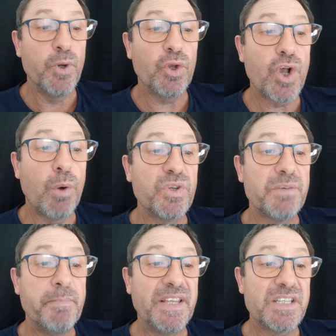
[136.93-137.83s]
not going to
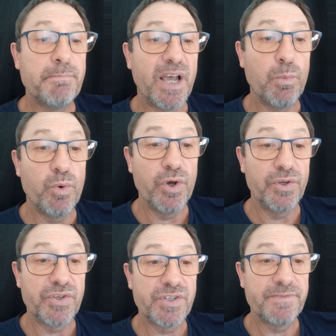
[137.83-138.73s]
mince my
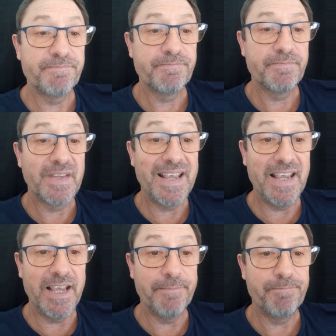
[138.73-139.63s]
words
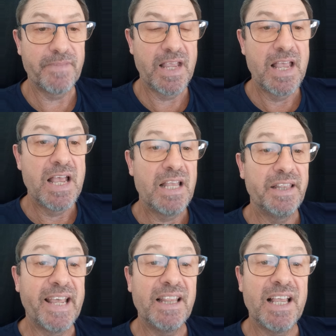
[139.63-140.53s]
here.
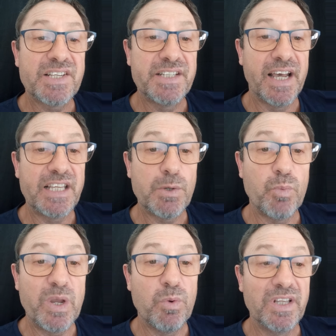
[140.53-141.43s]
Late last night,
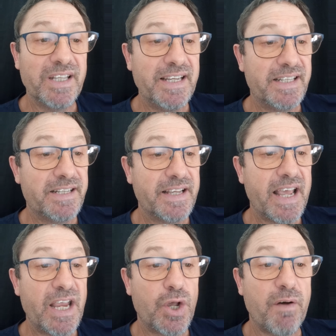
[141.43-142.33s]
we were leaked
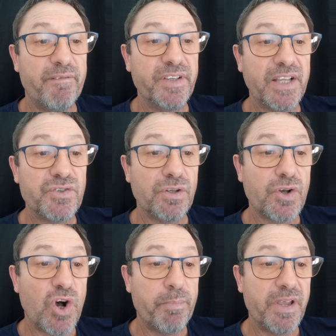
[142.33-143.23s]
a confidential
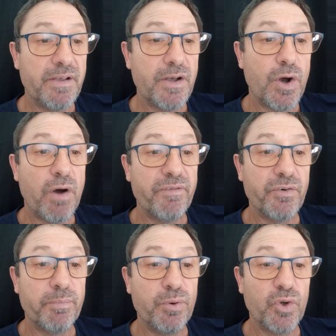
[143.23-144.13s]
copy of the
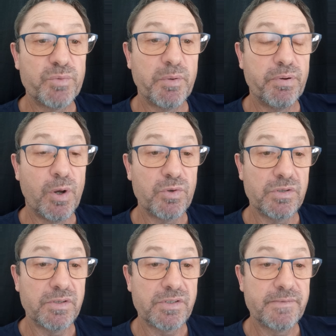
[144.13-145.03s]
report's
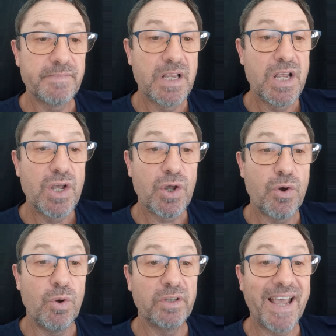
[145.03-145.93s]
proposals
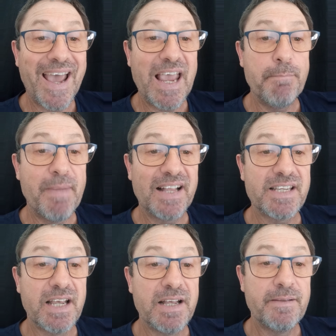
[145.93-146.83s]
called He
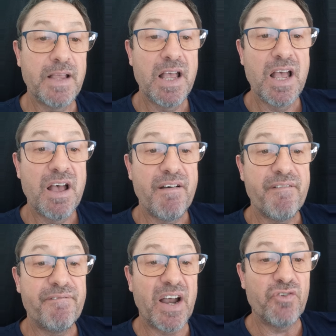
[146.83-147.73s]
Mata
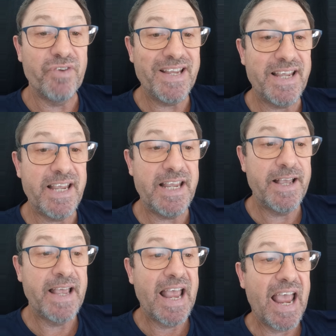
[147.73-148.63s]
Whariki
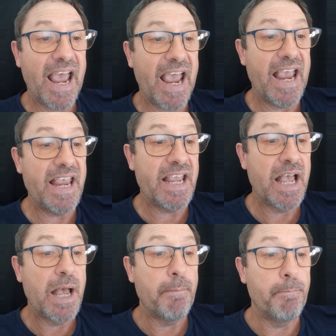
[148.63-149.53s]
He
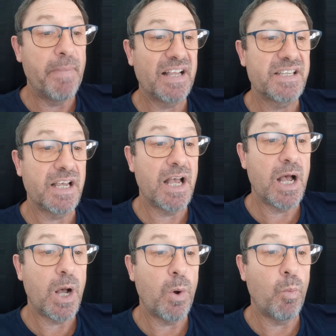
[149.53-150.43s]
Mata
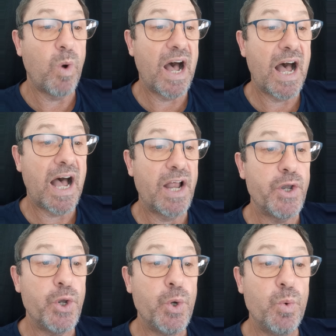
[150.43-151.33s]

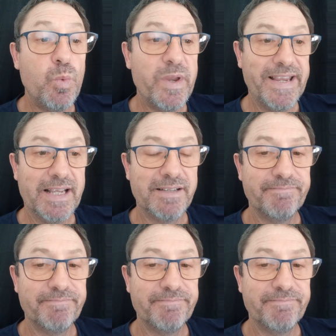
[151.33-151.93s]
Wanui.